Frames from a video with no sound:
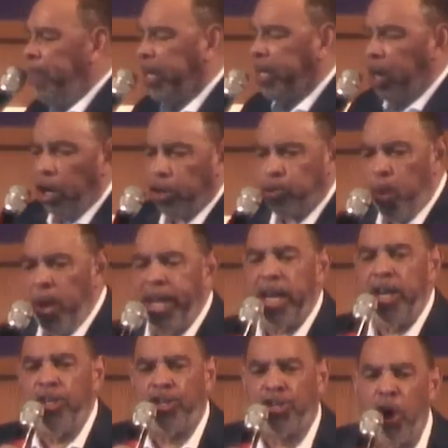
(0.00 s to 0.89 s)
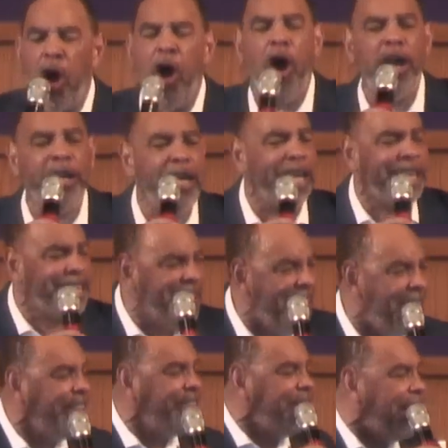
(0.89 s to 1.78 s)
because we can join
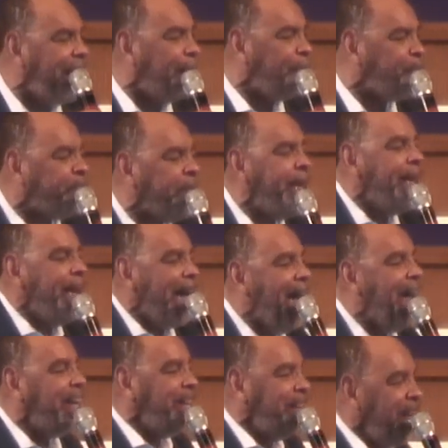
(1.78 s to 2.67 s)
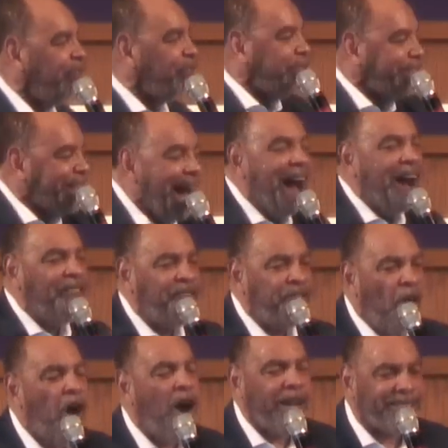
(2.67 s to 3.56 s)
together and lift our
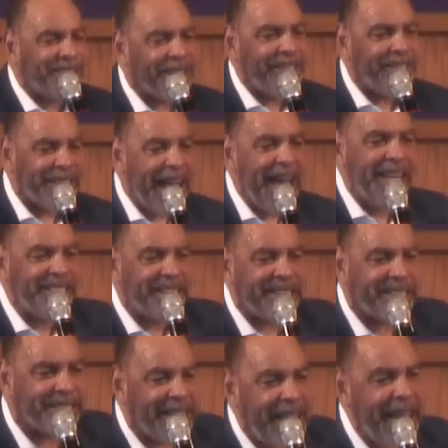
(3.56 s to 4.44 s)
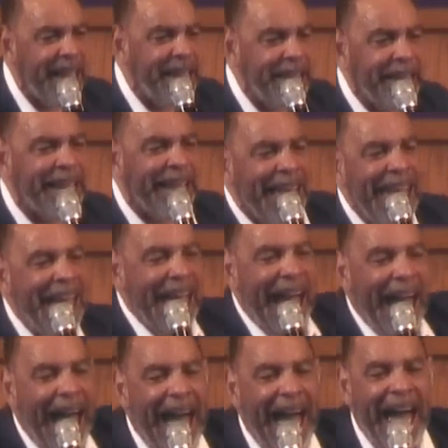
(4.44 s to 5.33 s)
voices and say,
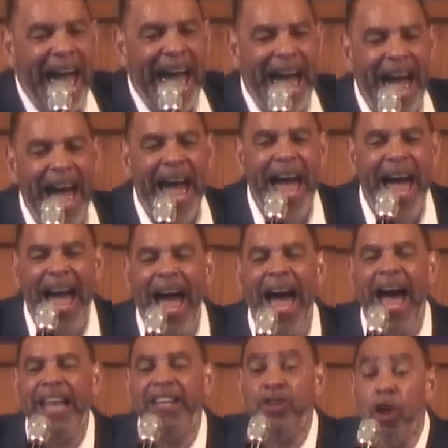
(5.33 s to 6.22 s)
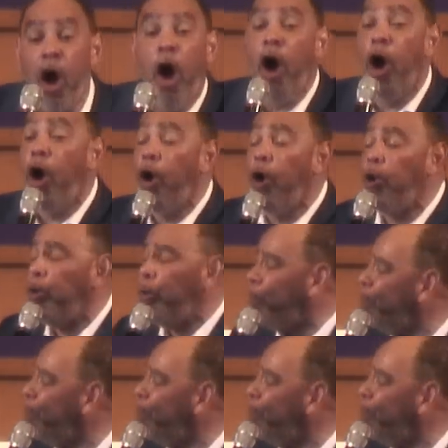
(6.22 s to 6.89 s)
I know